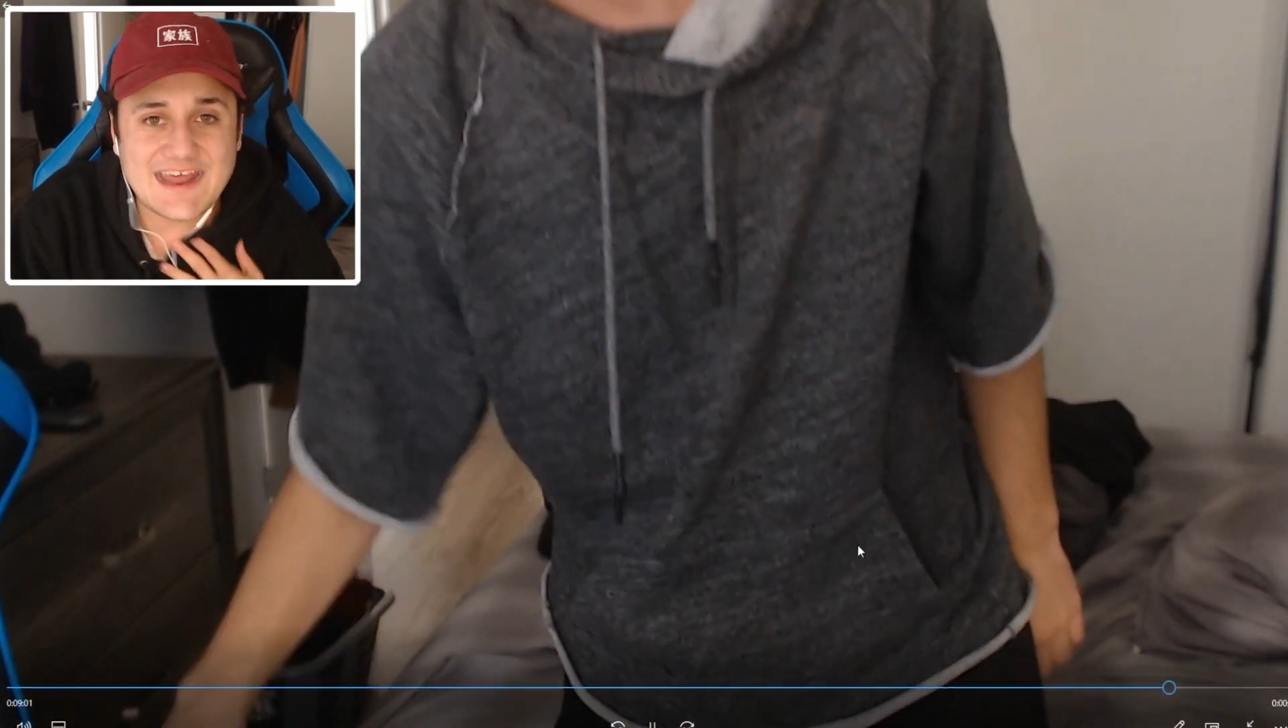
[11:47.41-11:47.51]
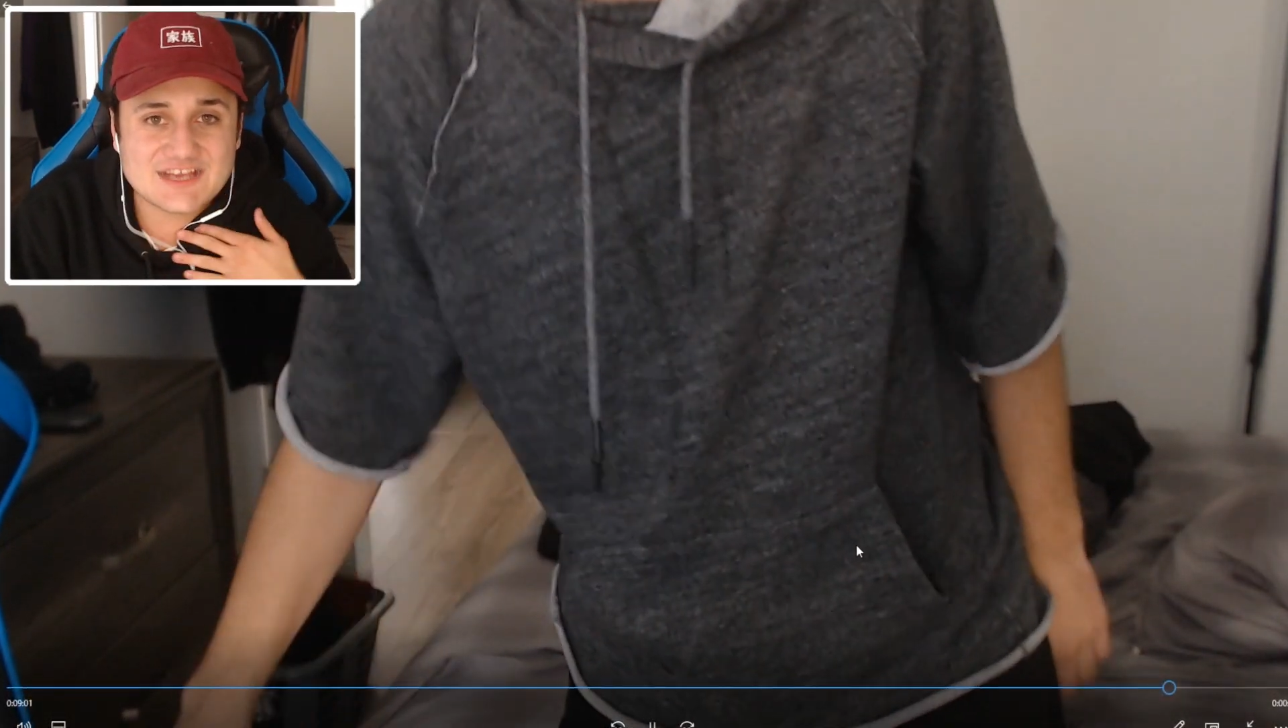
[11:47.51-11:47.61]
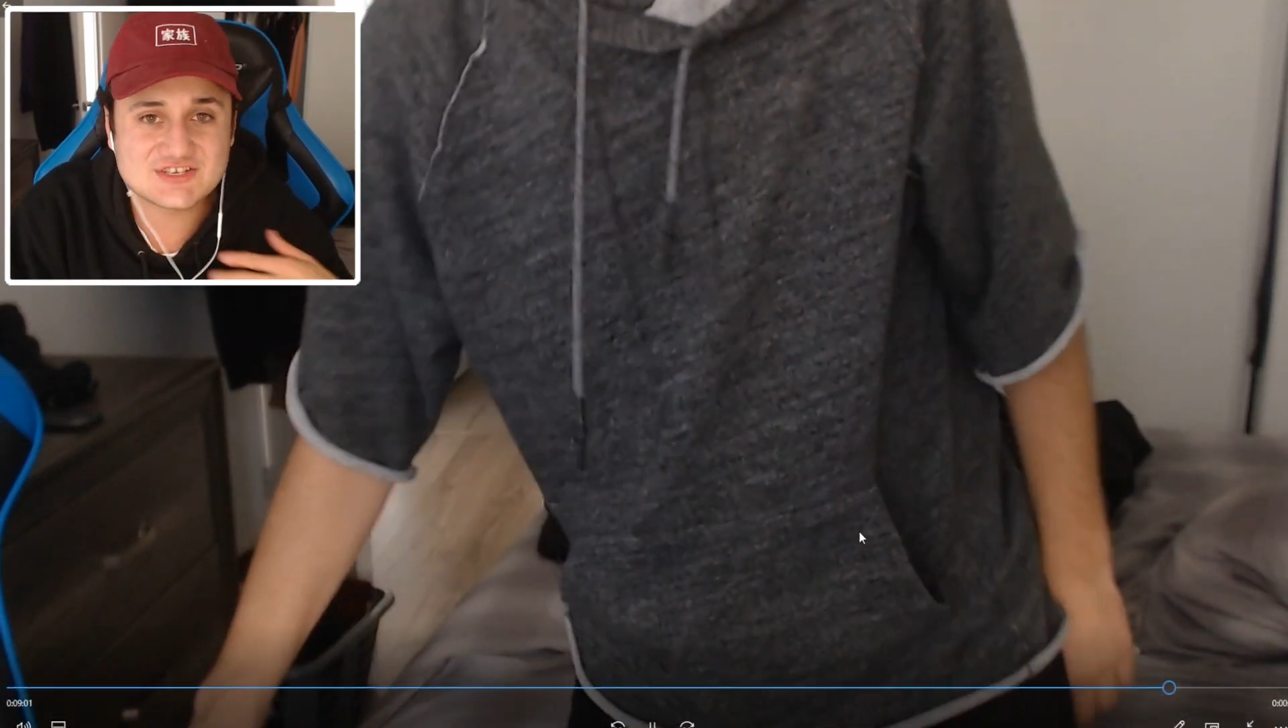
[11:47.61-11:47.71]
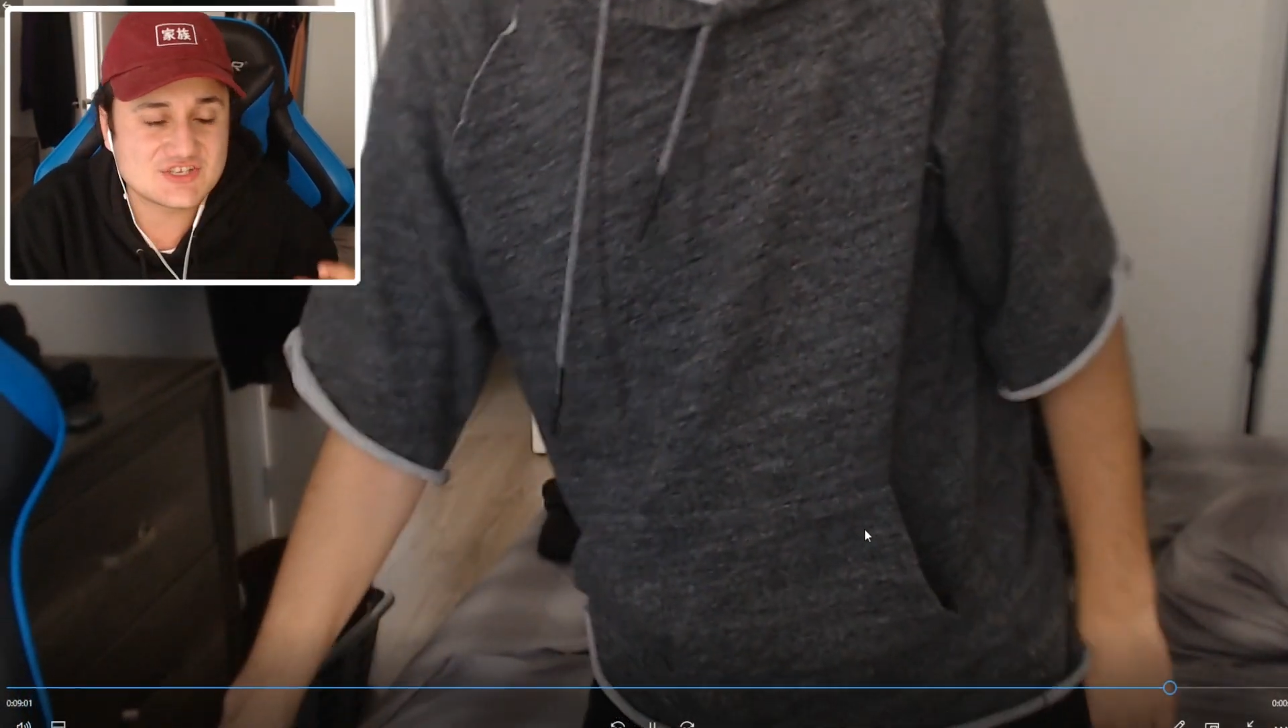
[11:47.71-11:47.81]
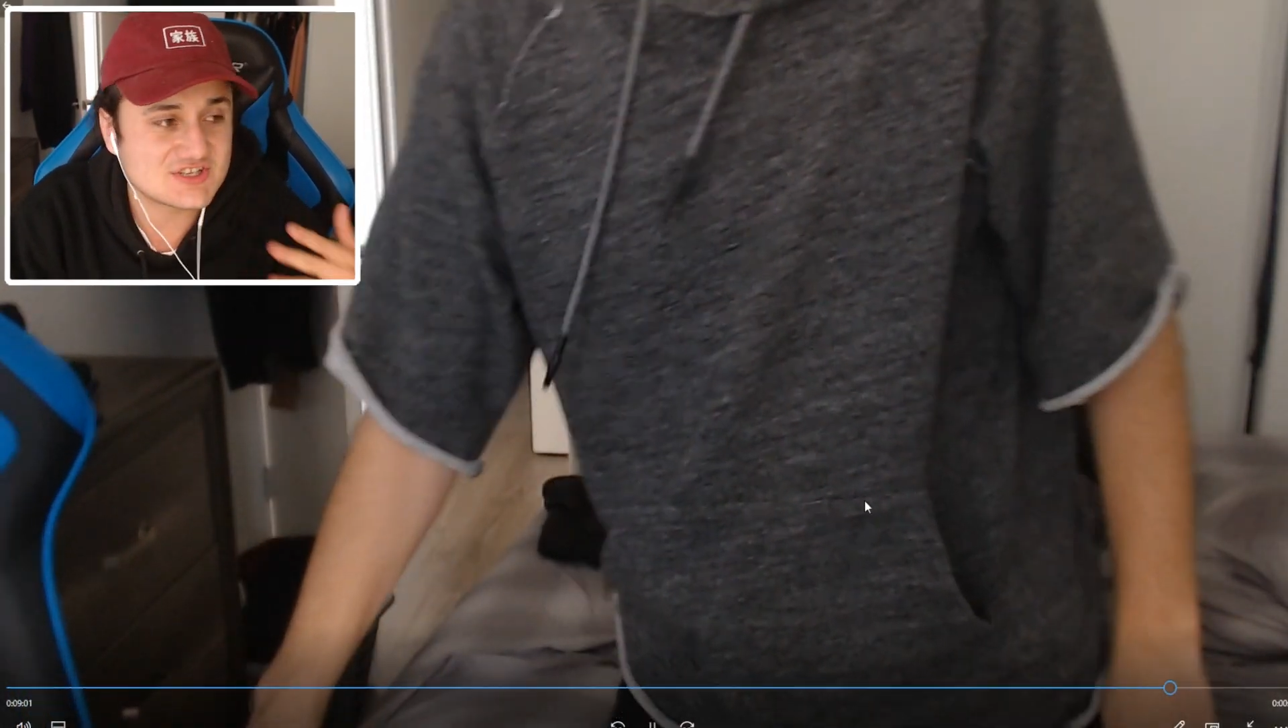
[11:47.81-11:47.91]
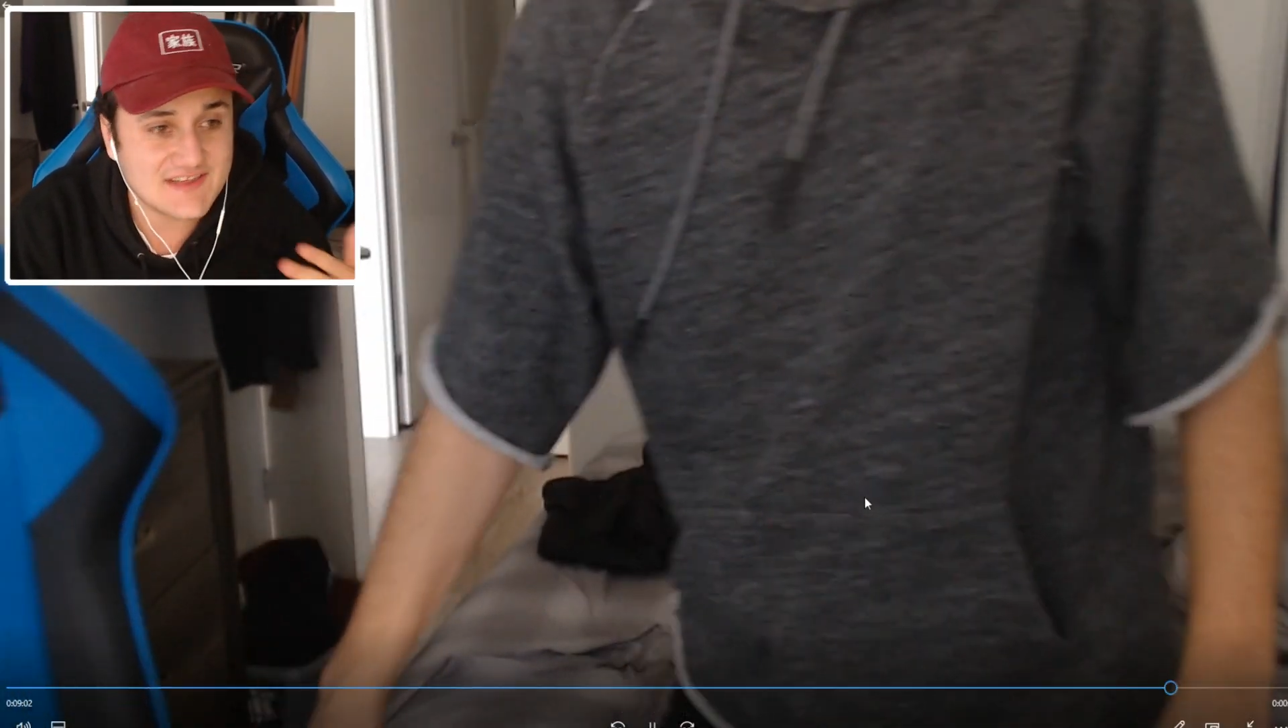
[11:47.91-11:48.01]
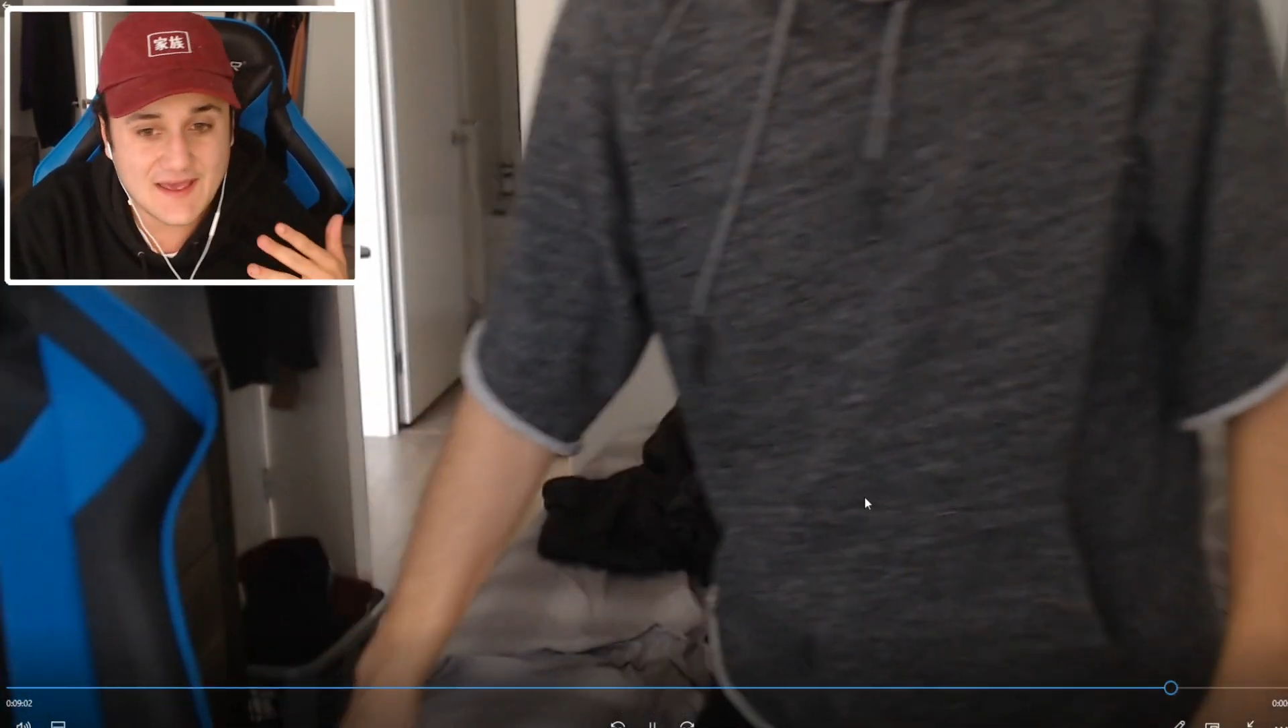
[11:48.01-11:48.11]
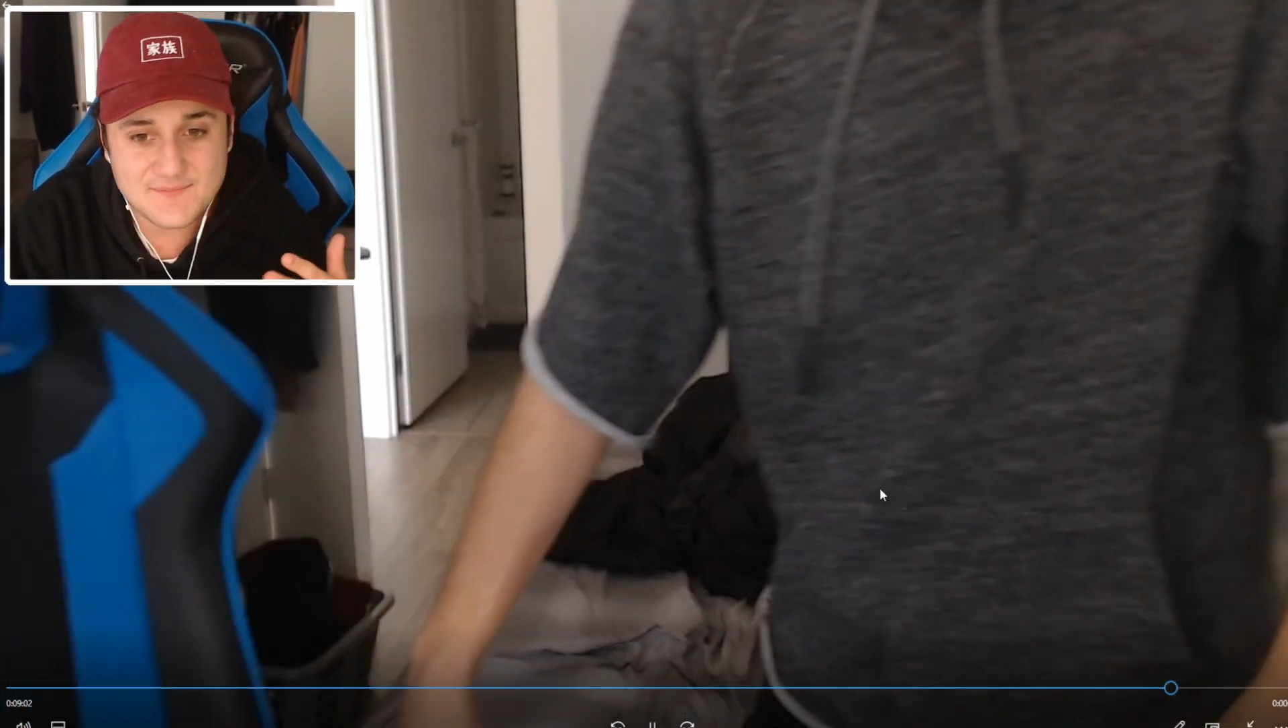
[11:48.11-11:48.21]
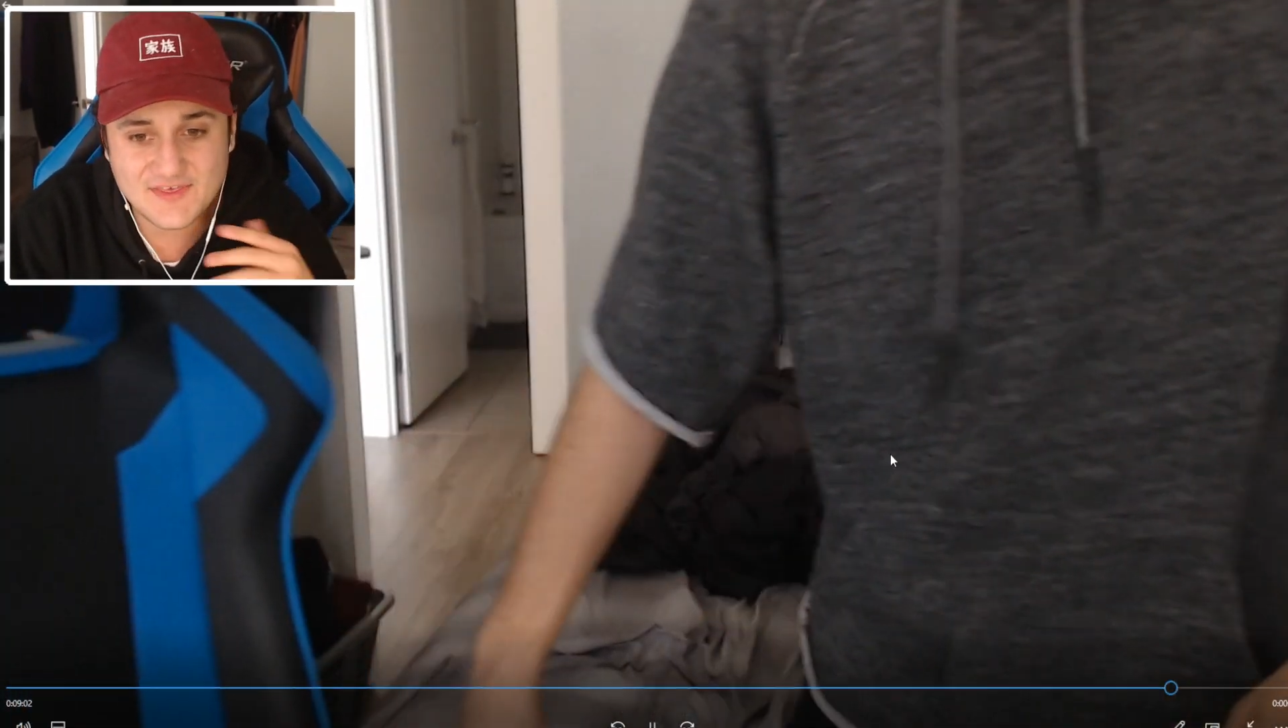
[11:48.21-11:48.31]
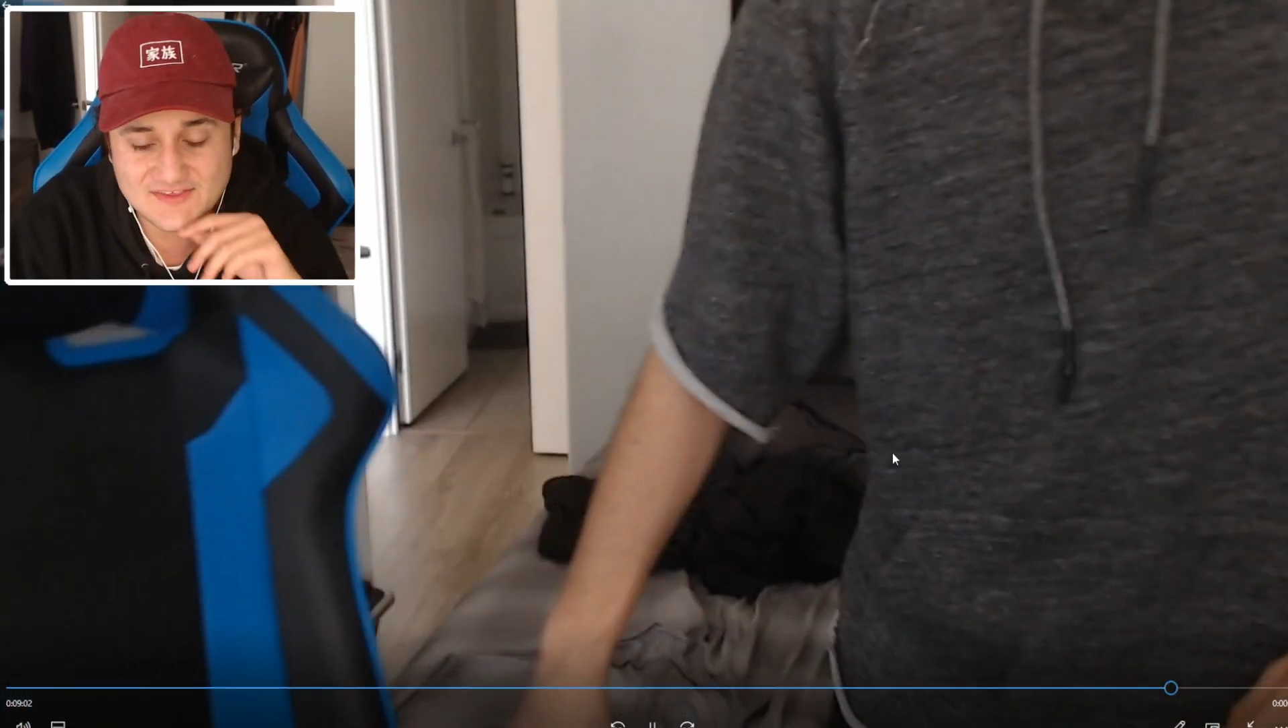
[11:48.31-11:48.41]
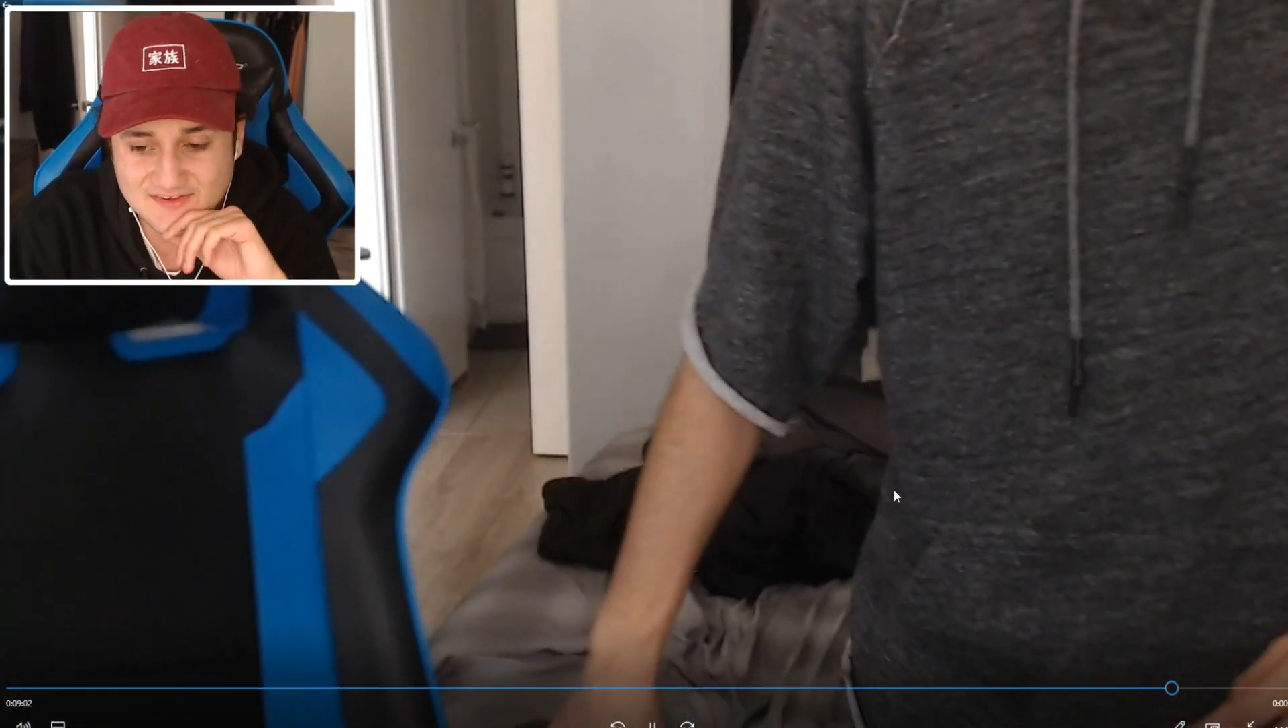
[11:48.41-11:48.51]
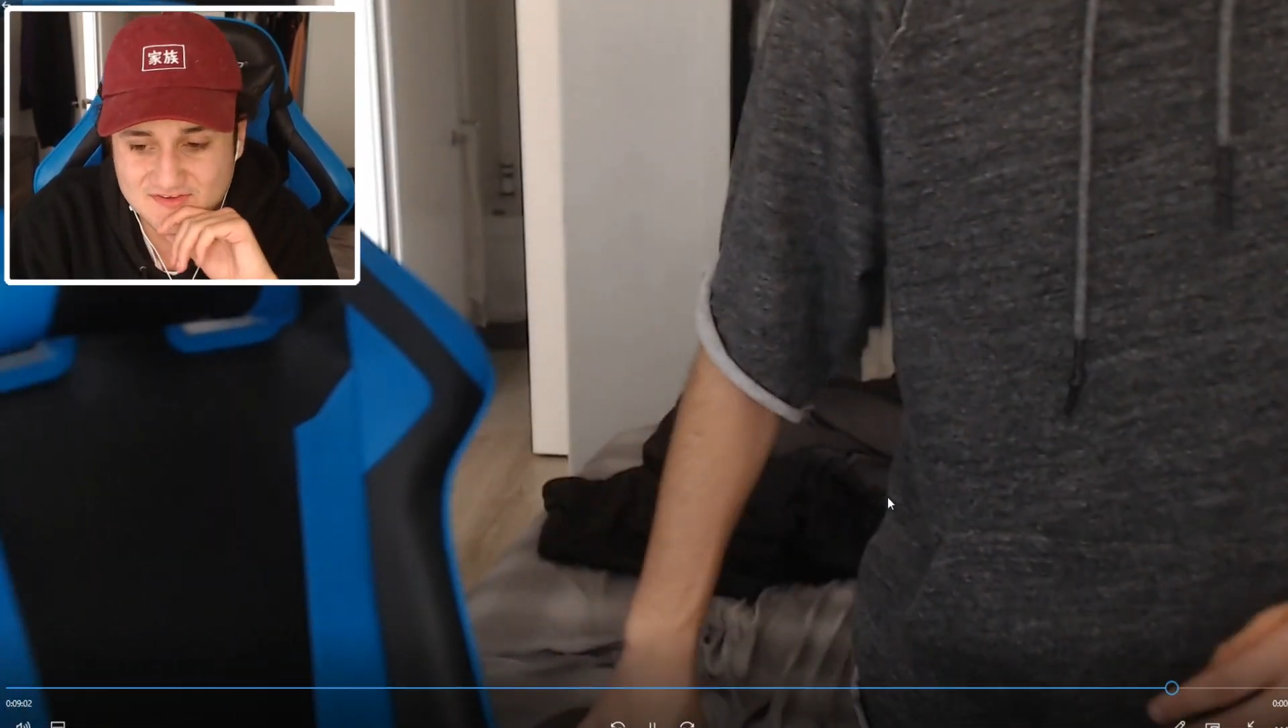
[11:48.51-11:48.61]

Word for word: actually just sent me this,